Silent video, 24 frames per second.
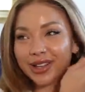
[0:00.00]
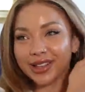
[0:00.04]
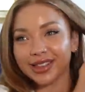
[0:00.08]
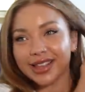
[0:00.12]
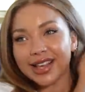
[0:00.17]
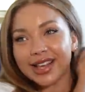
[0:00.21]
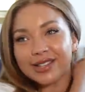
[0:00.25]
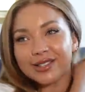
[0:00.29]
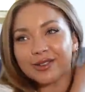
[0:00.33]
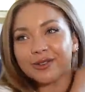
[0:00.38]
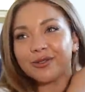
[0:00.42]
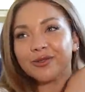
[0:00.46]

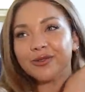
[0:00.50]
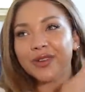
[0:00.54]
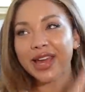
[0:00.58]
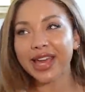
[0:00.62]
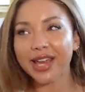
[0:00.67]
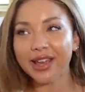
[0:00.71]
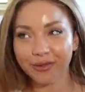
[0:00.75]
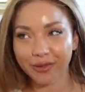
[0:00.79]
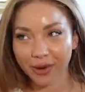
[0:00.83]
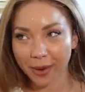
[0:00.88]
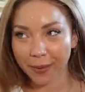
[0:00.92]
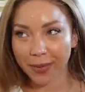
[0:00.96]
there's a
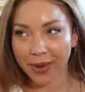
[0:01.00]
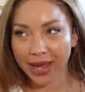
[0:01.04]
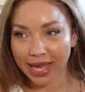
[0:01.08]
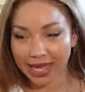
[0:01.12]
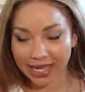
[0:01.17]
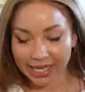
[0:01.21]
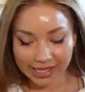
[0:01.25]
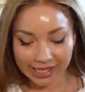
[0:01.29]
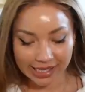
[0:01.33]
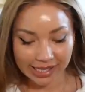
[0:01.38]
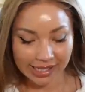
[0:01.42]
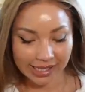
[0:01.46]
favourite
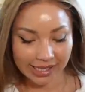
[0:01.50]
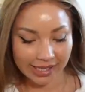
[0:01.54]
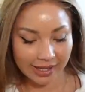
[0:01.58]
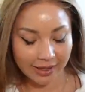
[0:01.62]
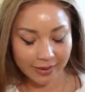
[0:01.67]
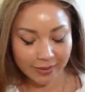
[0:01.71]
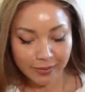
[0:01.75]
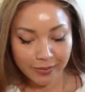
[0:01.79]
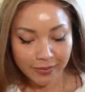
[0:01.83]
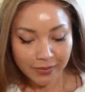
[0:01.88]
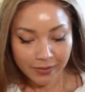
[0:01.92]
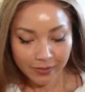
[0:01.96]
piece
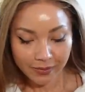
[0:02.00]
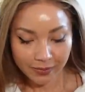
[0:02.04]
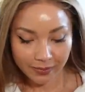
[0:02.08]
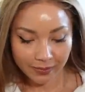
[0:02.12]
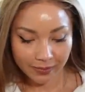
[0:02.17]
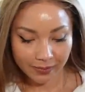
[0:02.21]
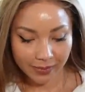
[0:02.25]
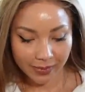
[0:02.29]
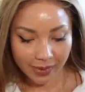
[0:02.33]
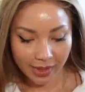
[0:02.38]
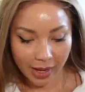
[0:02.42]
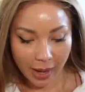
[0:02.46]

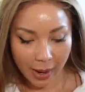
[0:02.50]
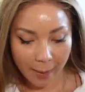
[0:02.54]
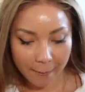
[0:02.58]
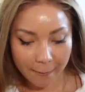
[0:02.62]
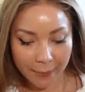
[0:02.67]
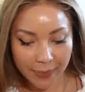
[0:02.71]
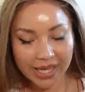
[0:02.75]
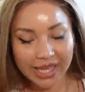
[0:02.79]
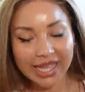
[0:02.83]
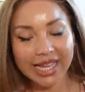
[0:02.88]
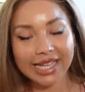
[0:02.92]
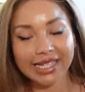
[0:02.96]

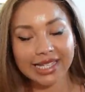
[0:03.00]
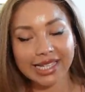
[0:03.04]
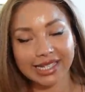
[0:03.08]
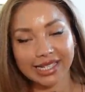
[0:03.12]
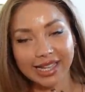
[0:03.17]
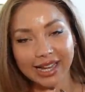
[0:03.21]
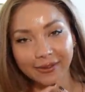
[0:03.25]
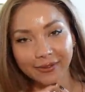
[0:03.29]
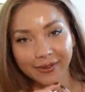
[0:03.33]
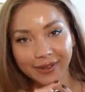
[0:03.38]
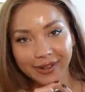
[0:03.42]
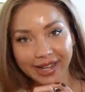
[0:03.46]
but these are
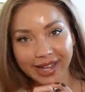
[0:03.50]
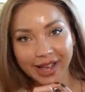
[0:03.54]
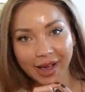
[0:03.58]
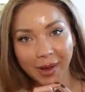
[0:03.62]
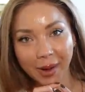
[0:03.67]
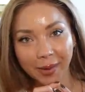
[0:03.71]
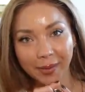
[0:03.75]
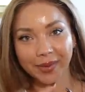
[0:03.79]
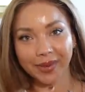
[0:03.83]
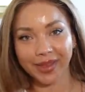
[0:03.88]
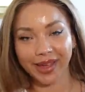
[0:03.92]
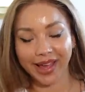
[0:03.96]
definitely
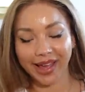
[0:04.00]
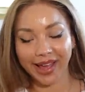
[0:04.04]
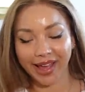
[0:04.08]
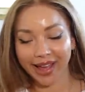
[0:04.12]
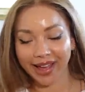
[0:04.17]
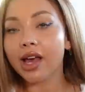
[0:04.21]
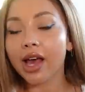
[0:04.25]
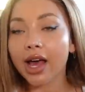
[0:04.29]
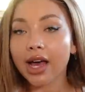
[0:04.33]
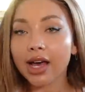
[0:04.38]
up there.